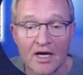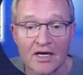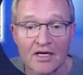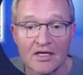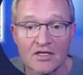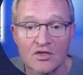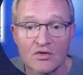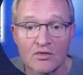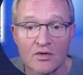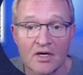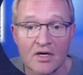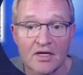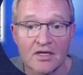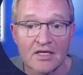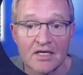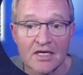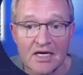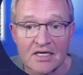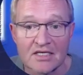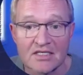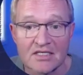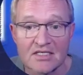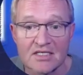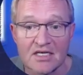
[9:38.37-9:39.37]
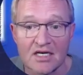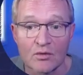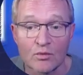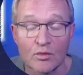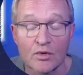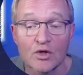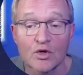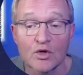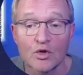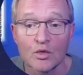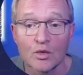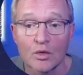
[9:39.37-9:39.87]
integrate the S10
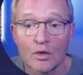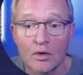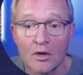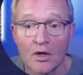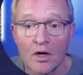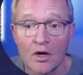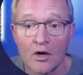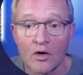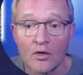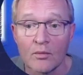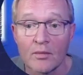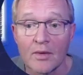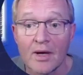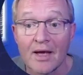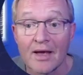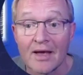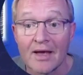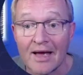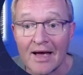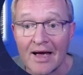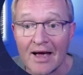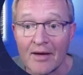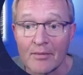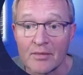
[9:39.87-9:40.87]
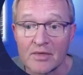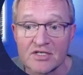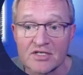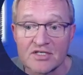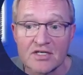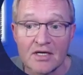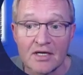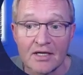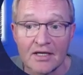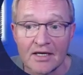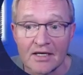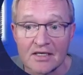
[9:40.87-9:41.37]
with Google Home,
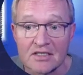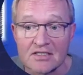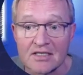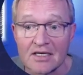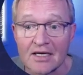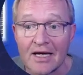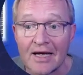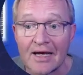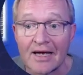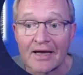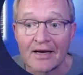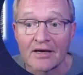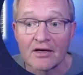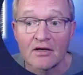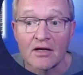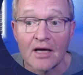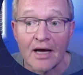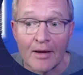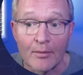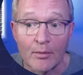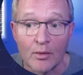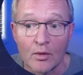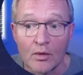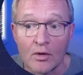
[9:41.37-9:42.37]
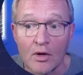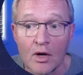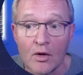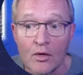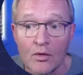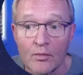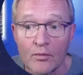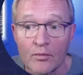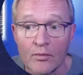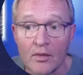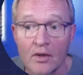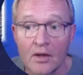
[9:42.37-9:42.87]
Amazon Alexa, and Apple
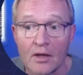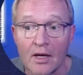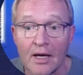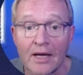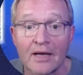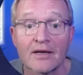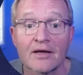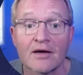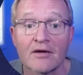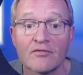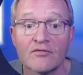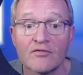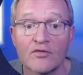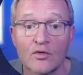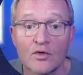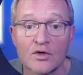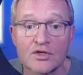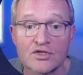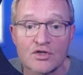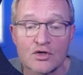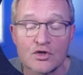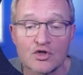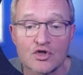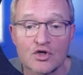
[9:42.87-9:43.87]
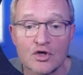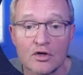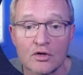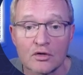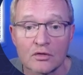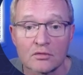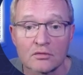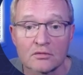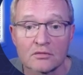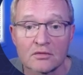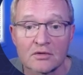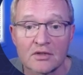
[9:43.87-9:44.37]
Home, and have voice
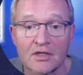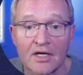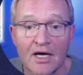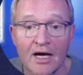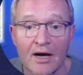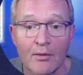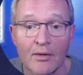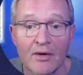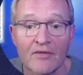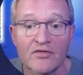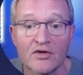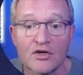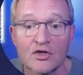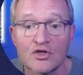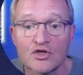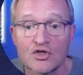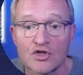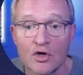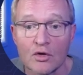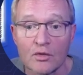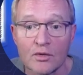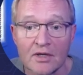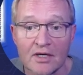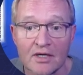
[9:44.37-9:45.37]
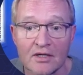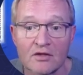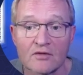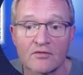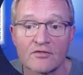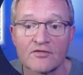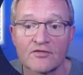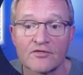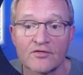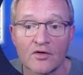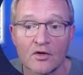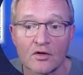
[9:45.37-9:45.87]
control. However, you don't get the
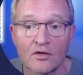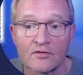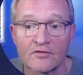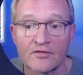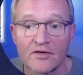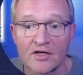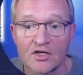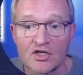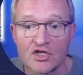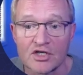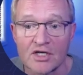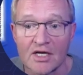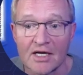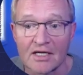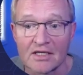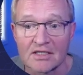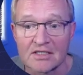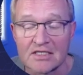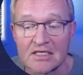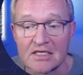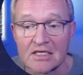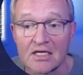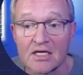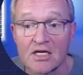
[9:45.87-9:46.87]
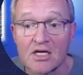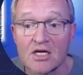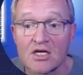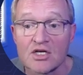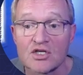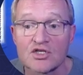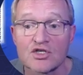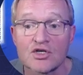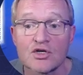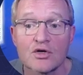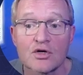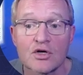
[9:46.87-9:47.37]
full functionality,
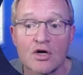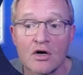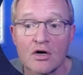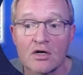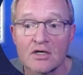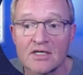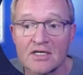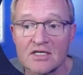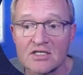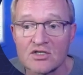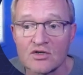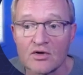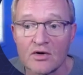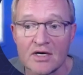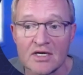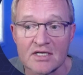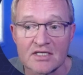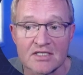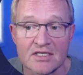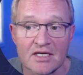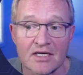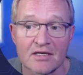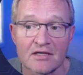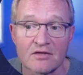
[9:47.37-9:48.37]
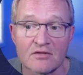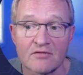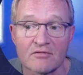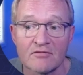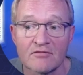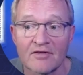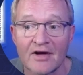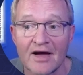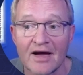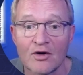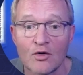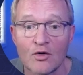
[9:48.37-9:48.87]
so you can't ask your S10 to
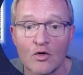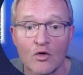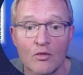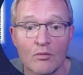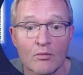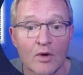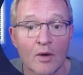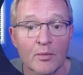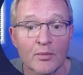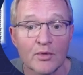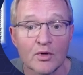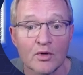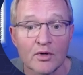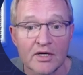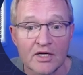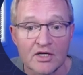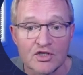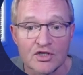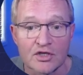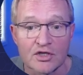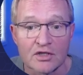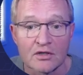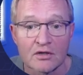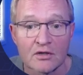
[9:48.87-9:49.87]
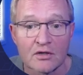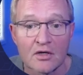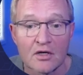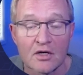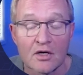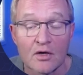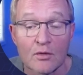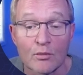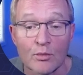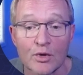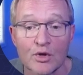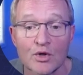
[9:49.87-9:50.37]
vac or mop your kitchen,
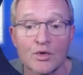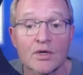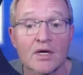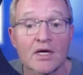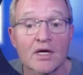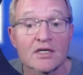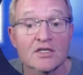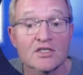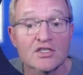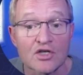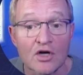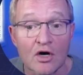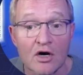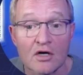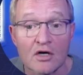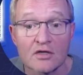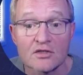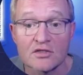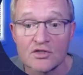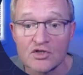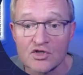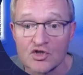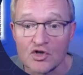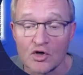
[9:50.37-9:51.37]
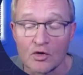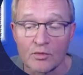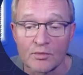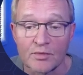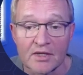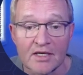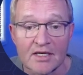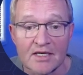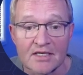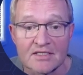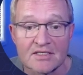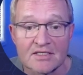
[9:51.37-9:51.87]
but you can start and stop
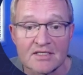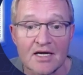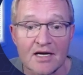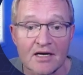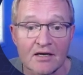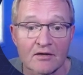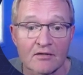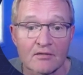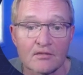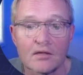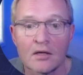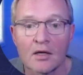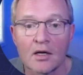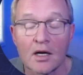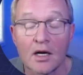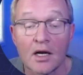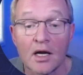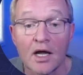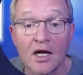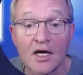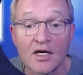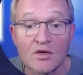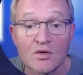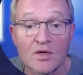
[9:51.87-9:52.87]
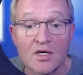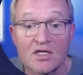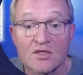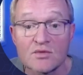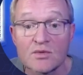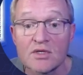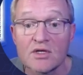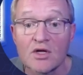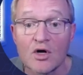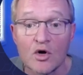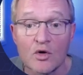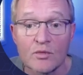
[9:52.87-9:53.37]
the S10. Likewise,
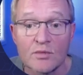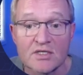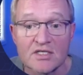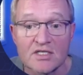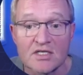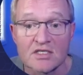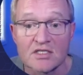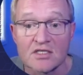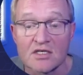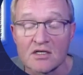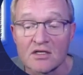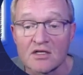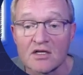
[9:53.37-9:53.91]
with Home Assistant,